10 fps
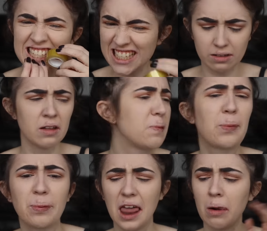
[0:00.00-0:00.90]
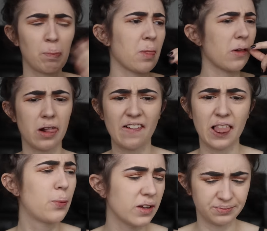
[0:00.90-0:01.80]
This is a cheap way of
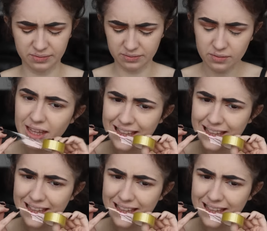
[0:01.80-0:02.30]
doing,